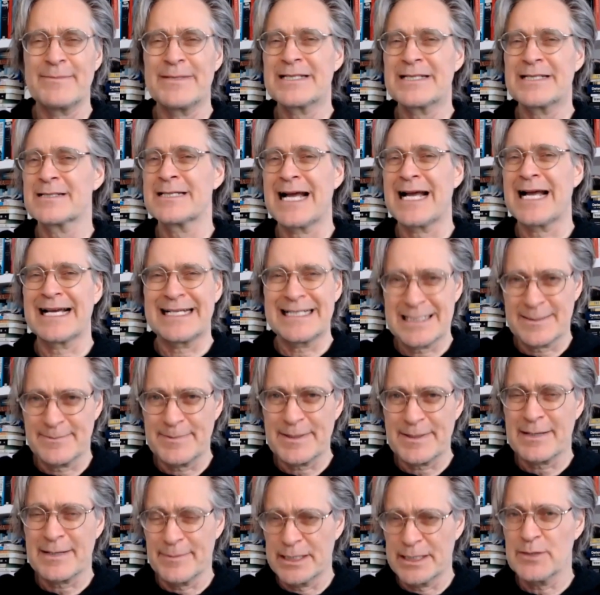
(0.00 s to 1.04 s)
me, I mean, I need
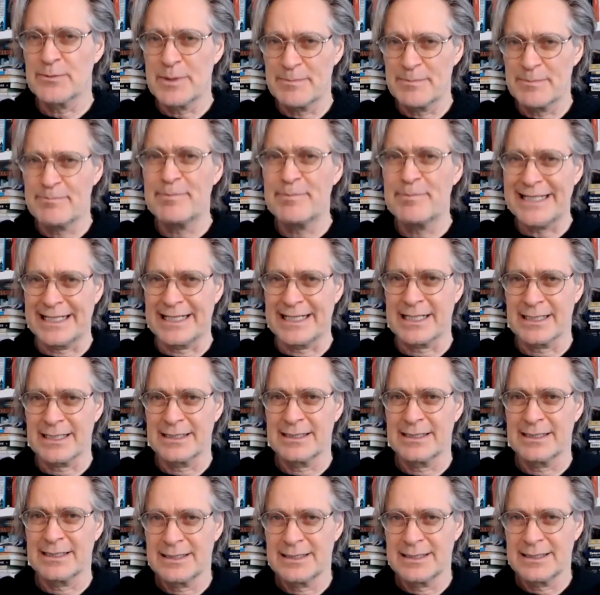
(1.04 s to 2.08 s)
to become a human being.
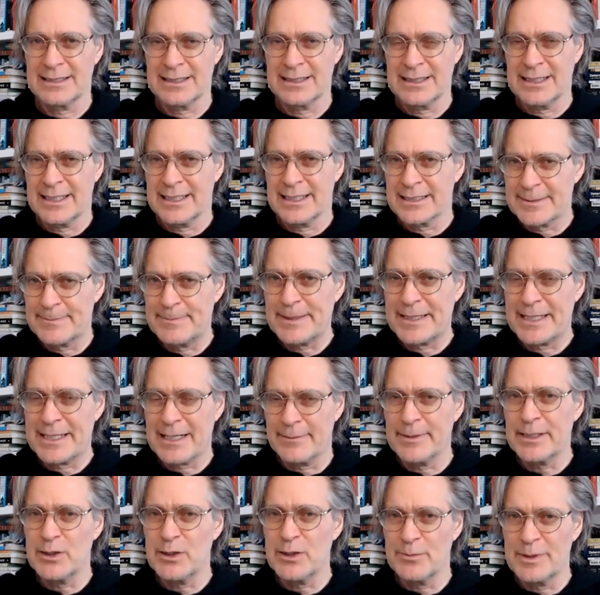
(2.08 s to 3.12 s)
And to
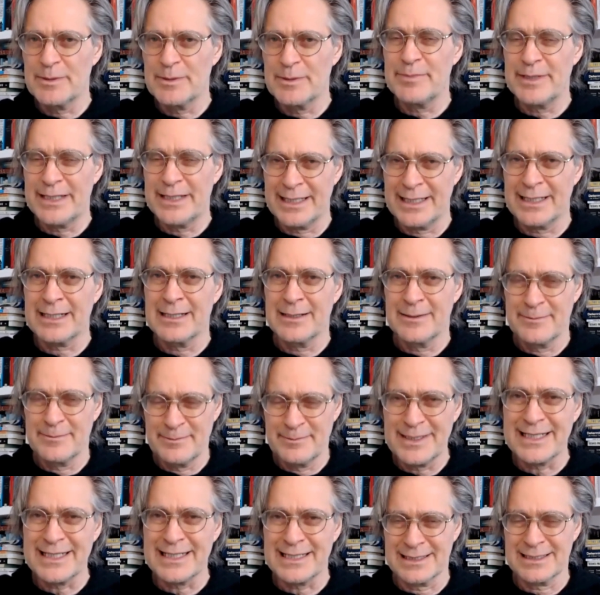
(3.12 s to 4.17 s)
become a human being
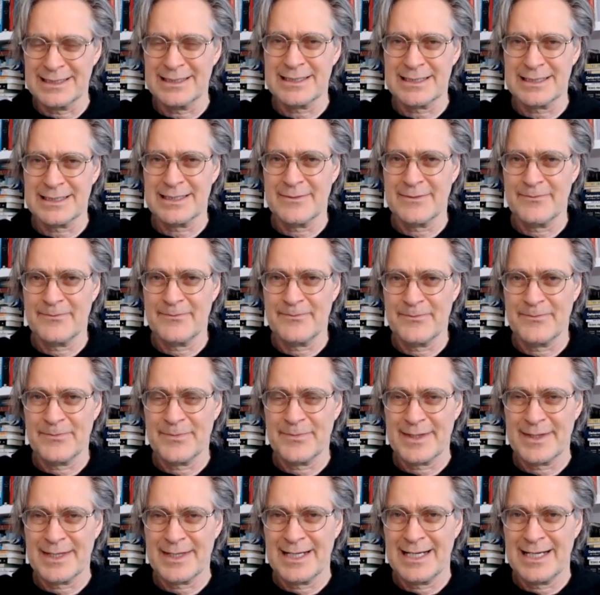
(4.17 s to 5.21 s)
means
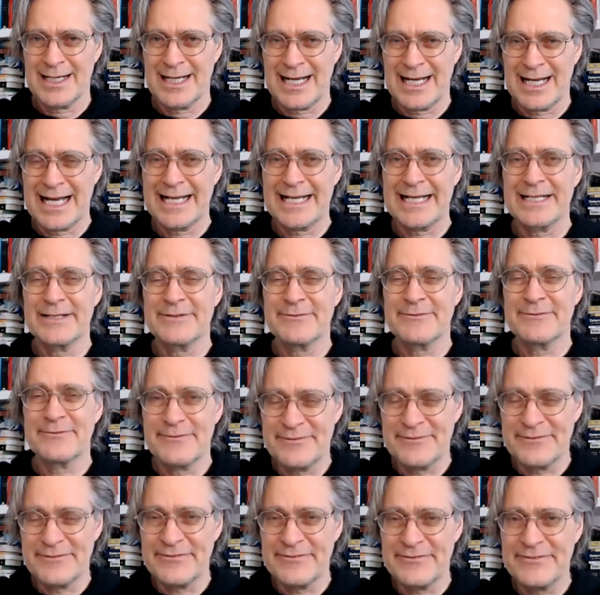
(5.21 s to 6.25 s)
I can
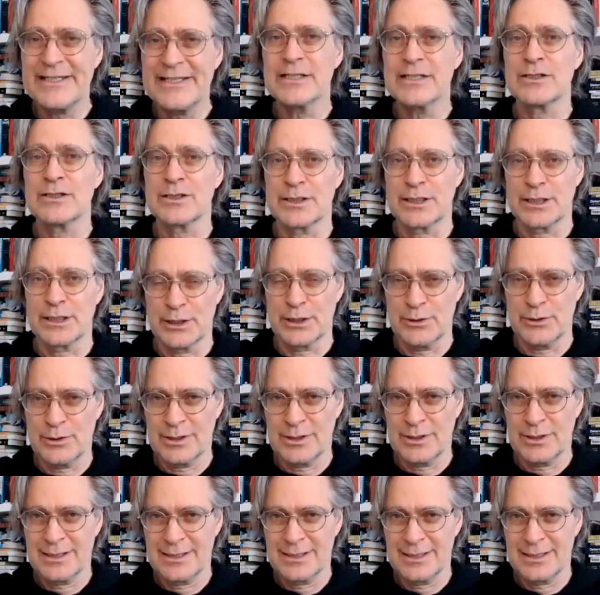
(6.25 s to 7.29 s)
feel
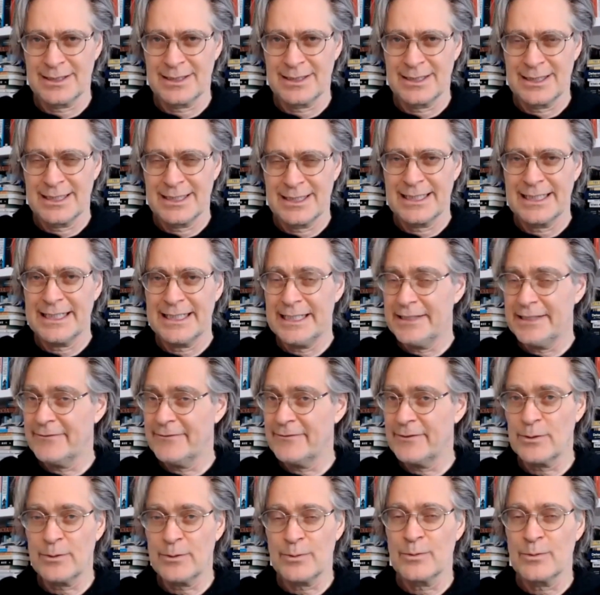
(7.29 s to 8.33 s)
you
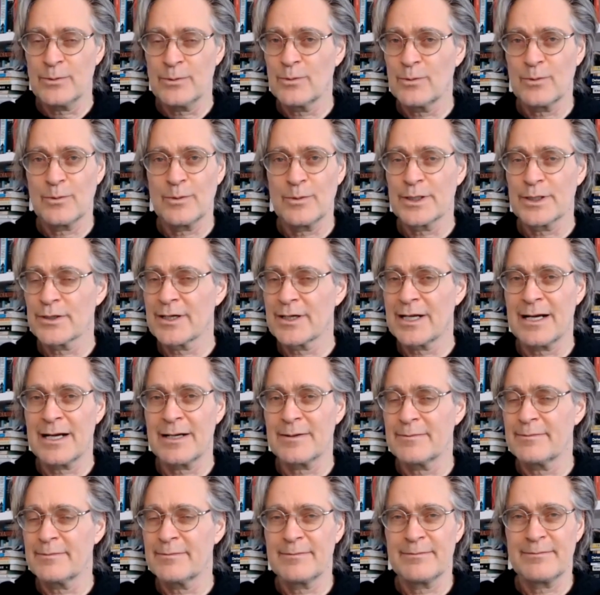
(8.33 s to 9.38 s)
even when you're
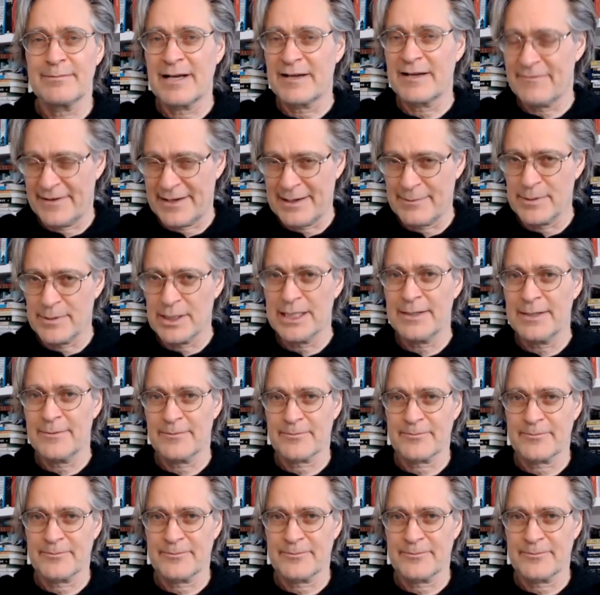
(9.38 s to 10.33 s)
not my family.